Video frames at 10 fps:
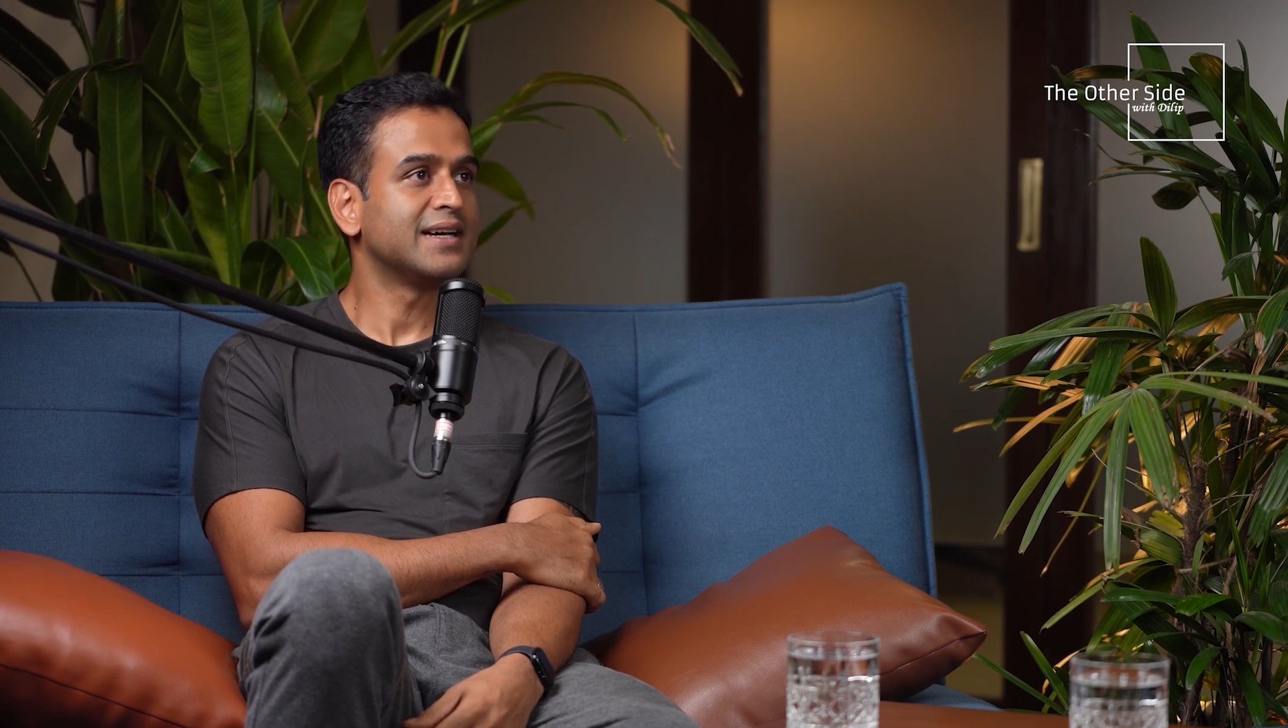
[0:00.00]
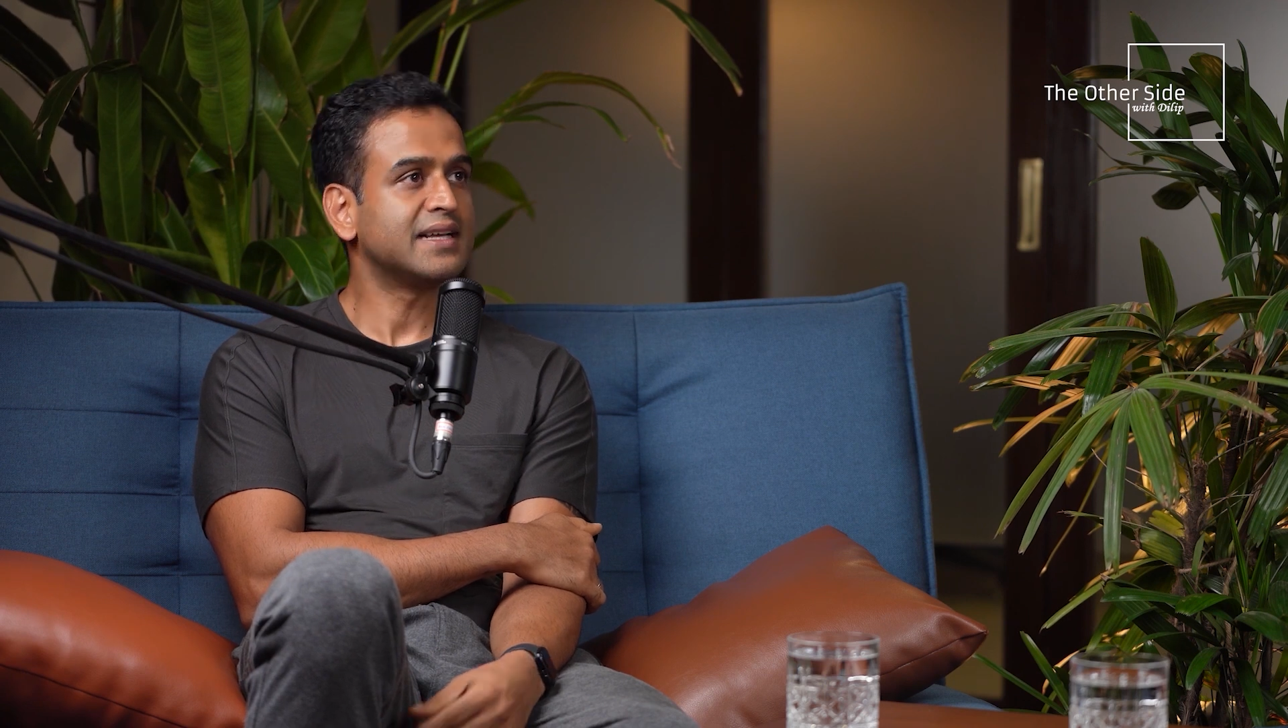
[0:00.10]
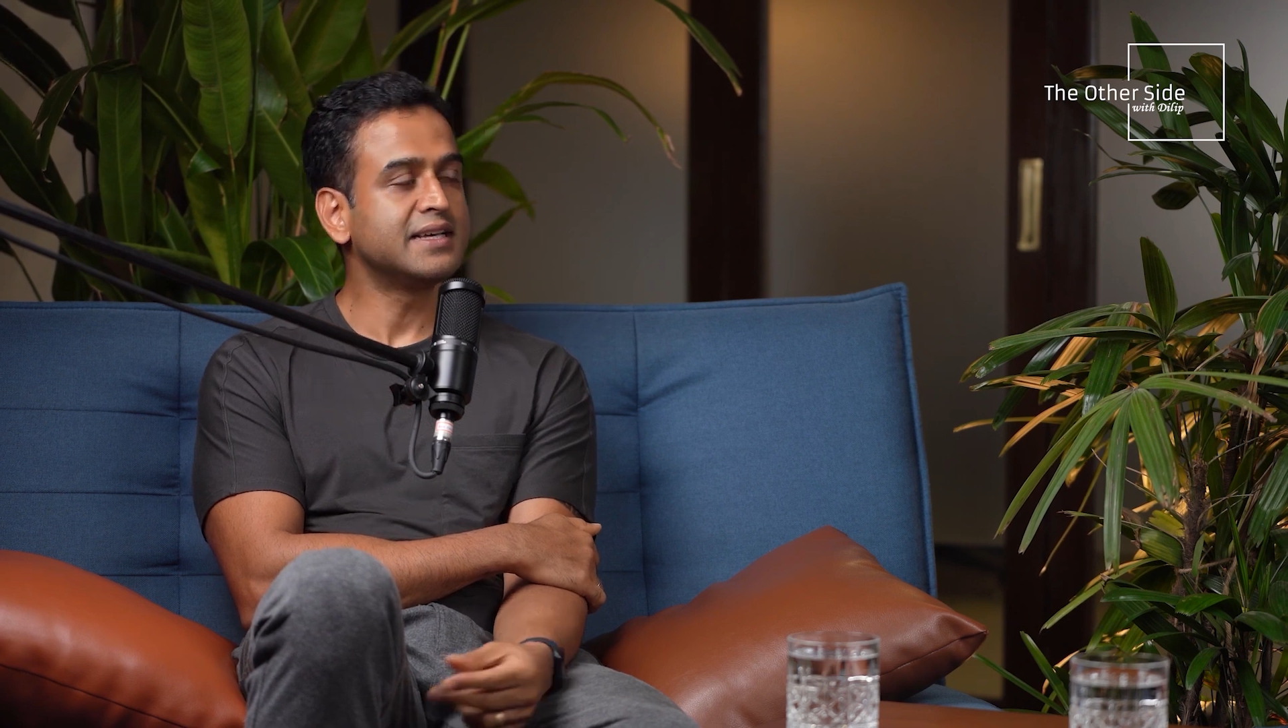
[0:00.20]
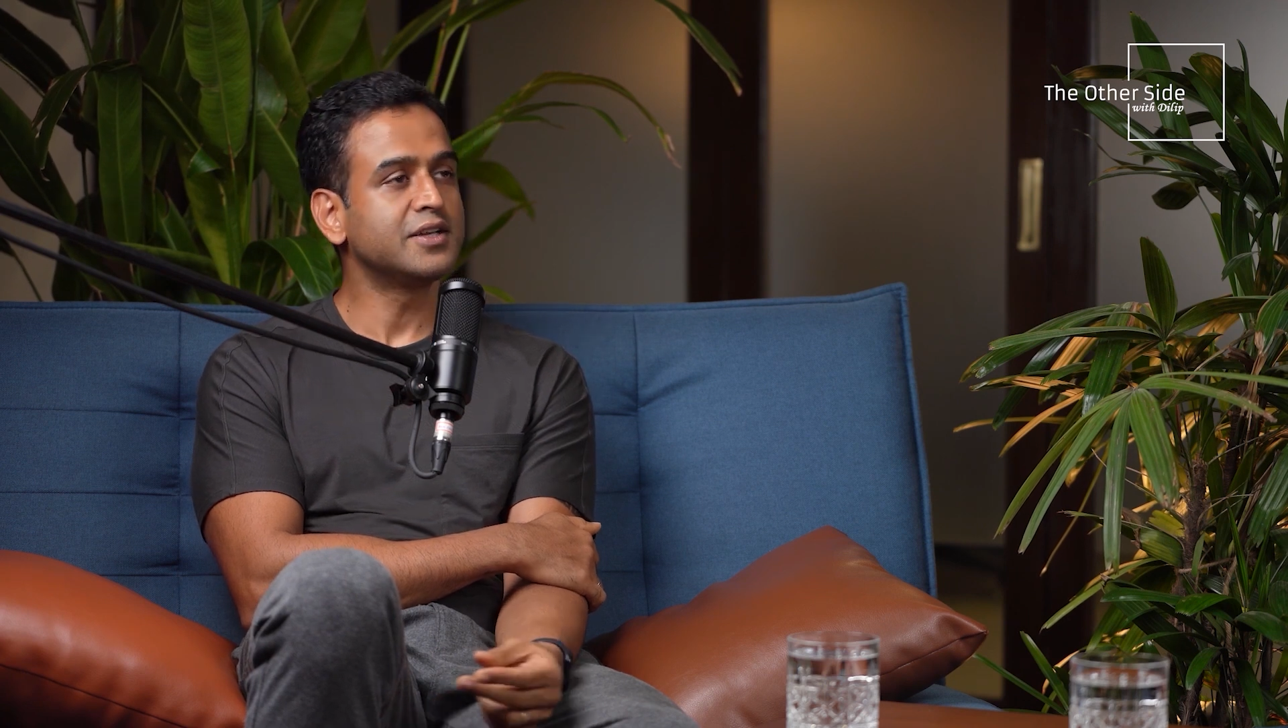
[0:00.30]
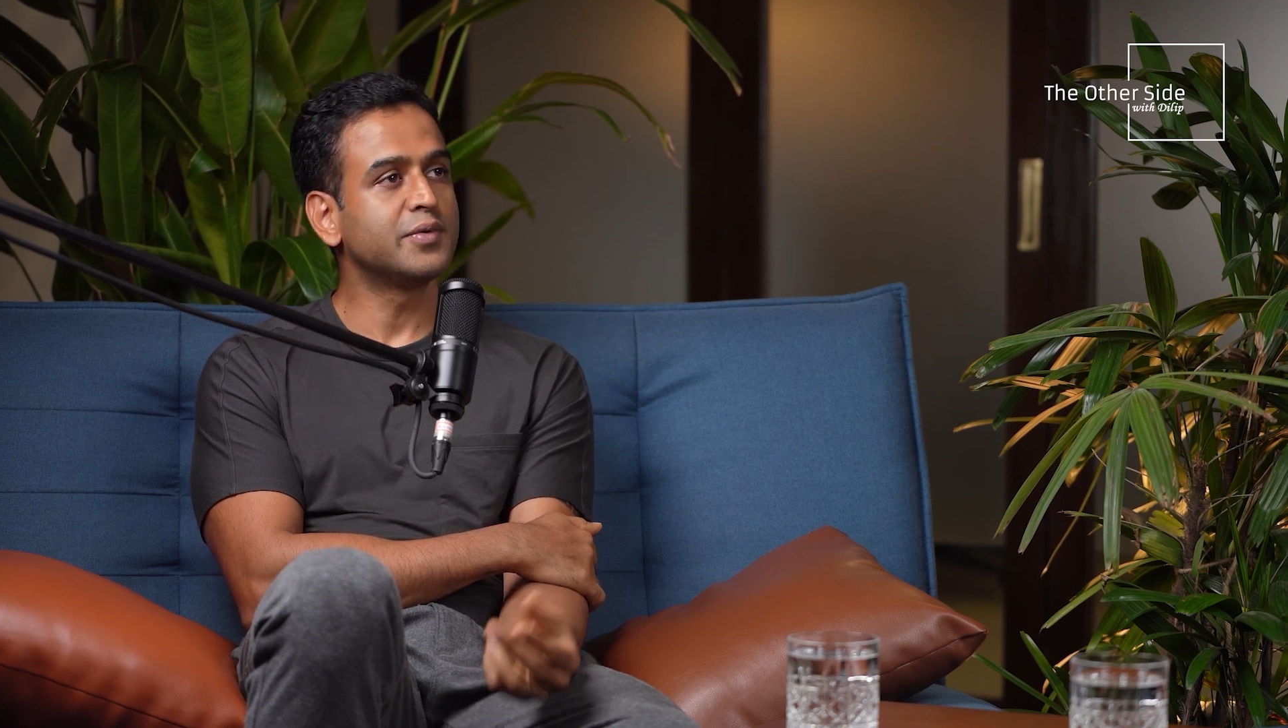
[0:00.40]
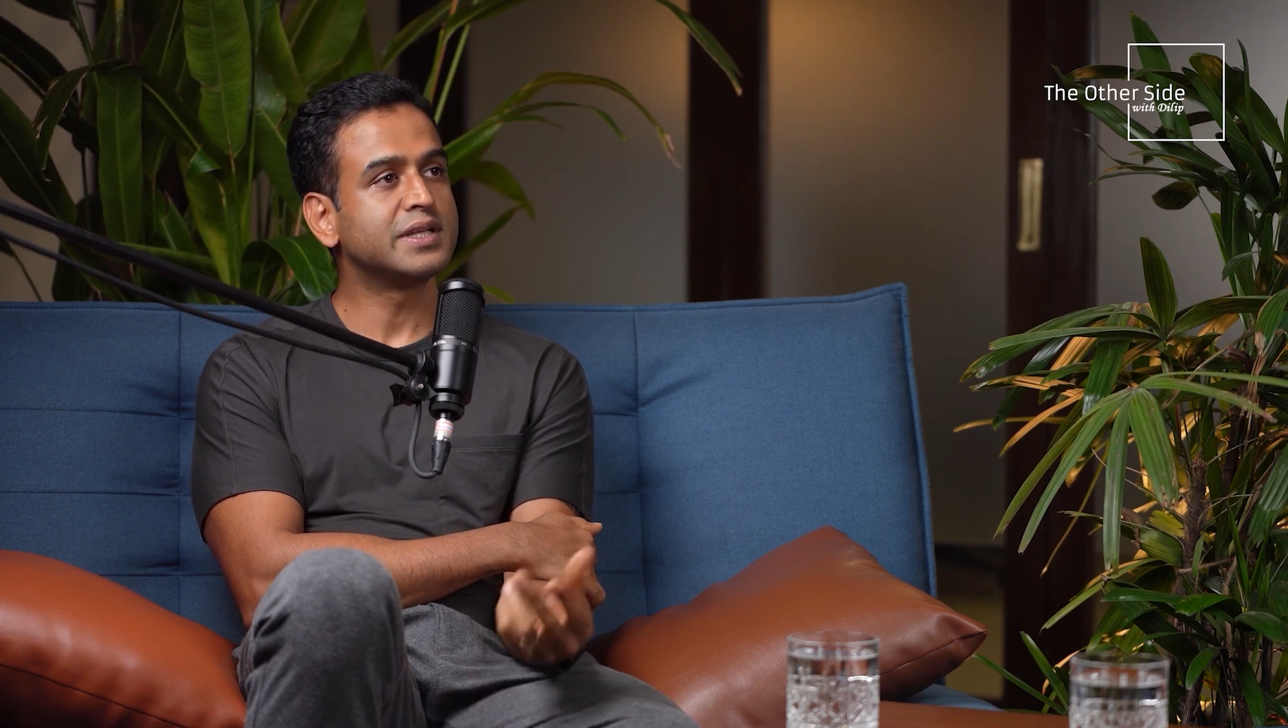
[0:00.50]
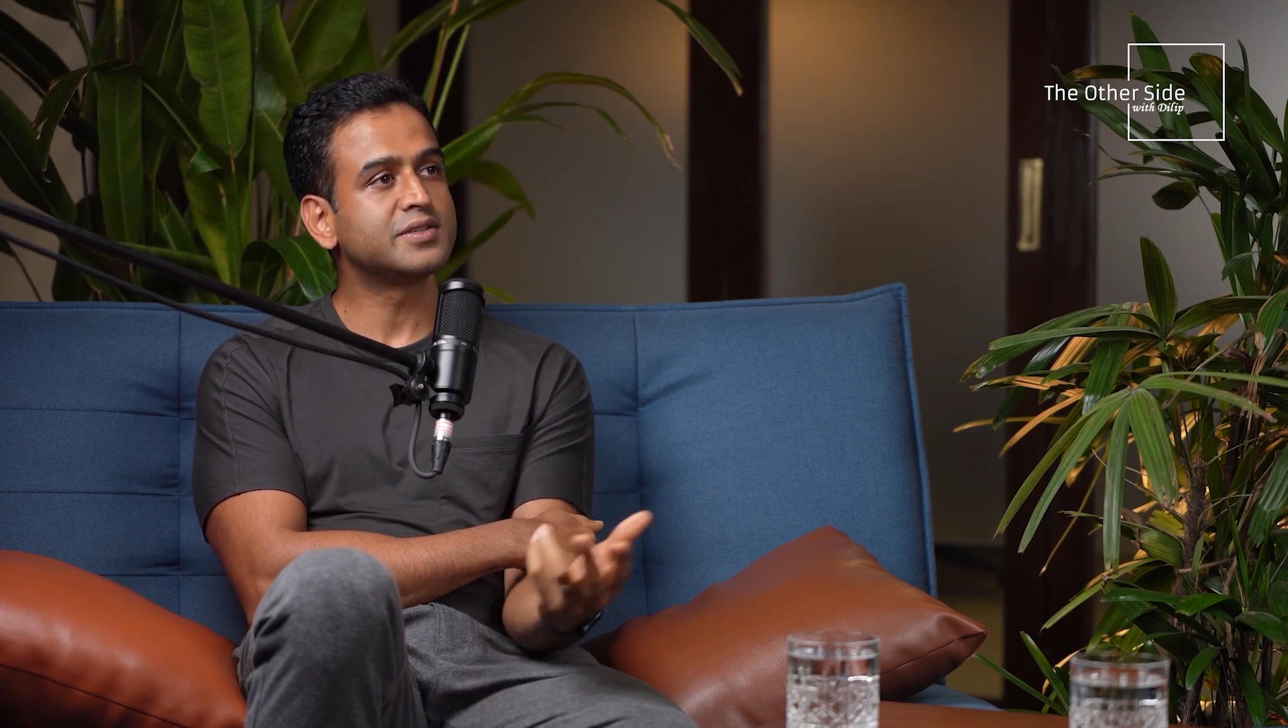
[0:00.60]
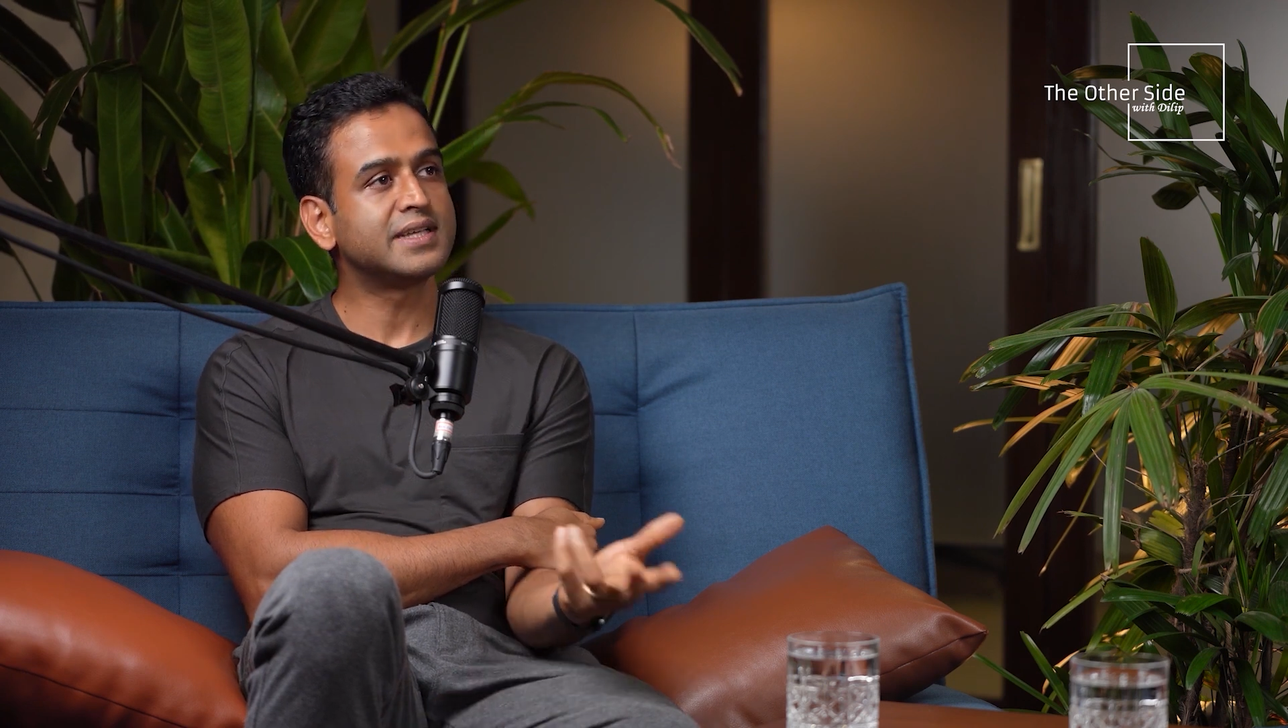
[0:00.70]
I think when you